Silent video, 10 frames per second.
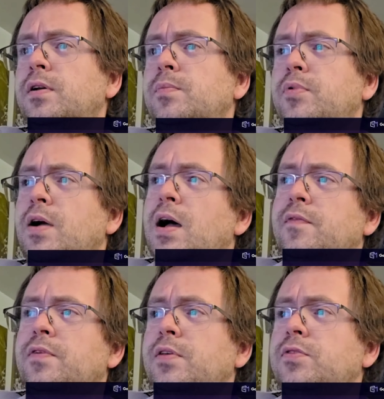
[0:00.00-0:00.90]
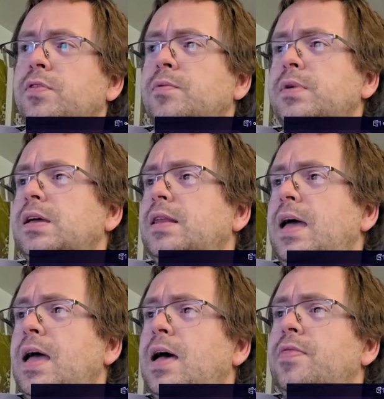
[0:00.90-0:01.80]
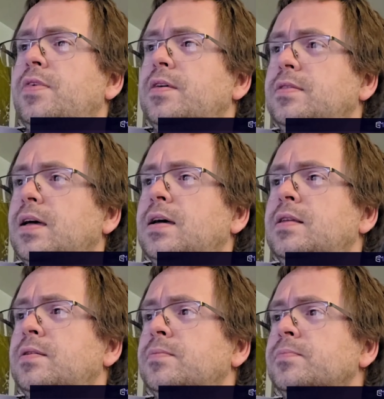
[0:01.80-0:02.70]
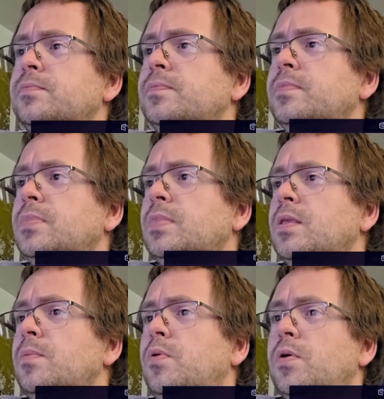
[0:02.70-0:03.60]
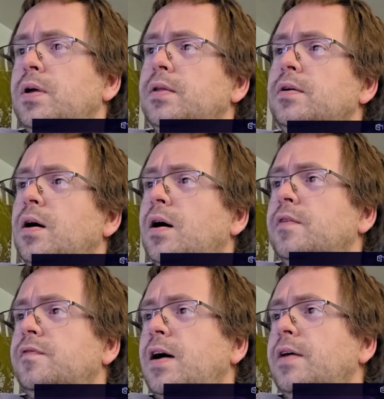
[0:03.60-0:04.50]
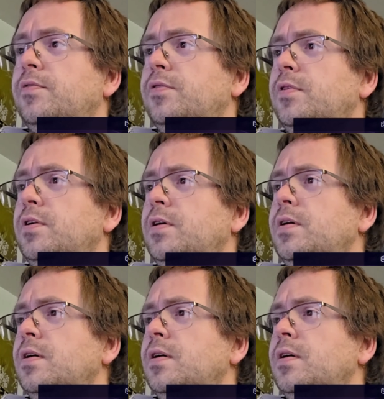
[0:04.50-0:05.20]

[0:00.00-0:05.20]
in profit. So then we can add the 10.53.